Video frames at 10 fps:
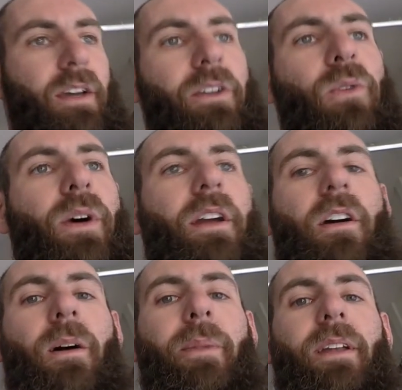write a
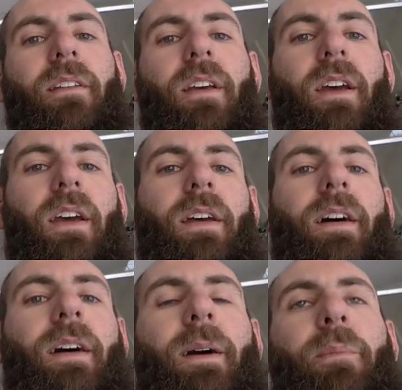comment.
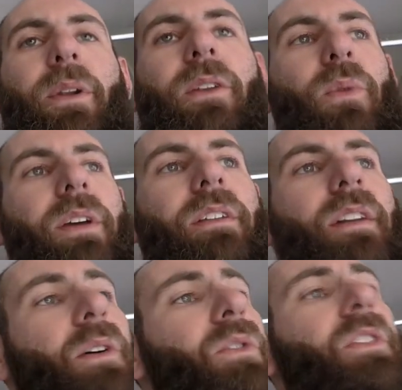But anyways,
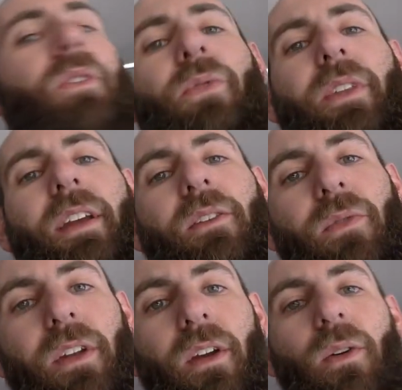I'll see you for the next
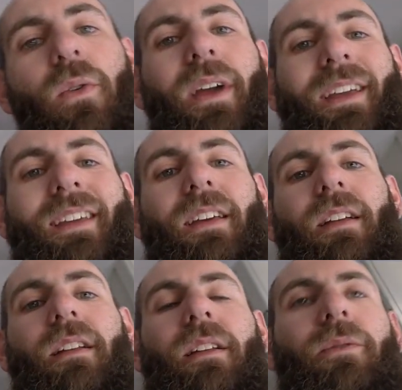video,
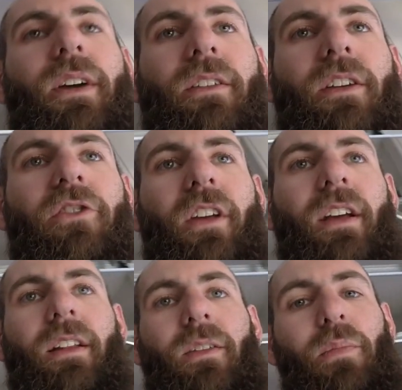and if you guys get a
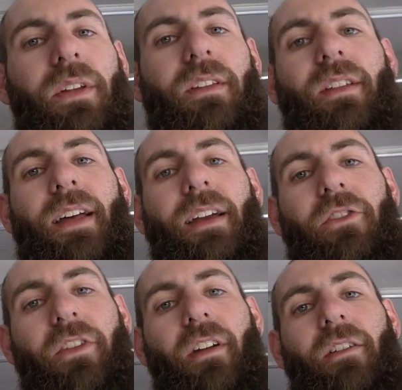chance, please like,
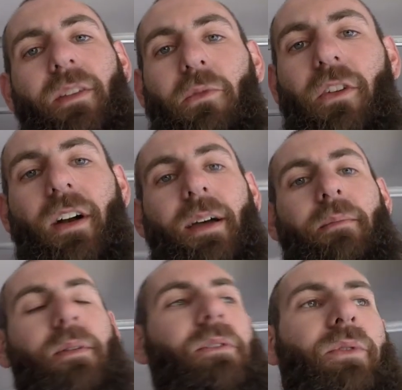share, subscribe
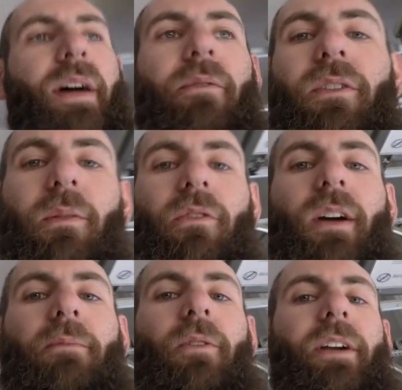if you haven't
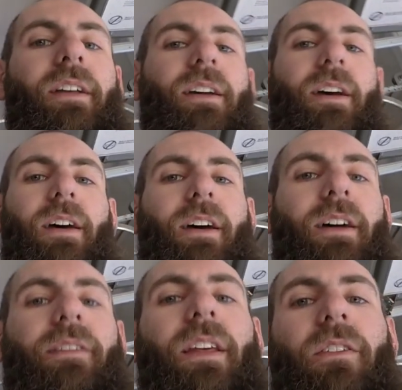subscribed already.
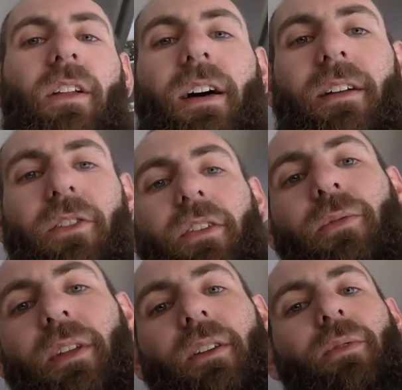Thanks a lot, and I'll see you
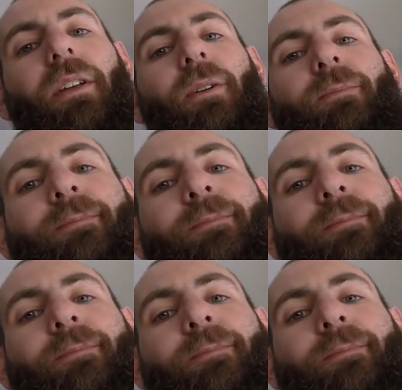for the next video.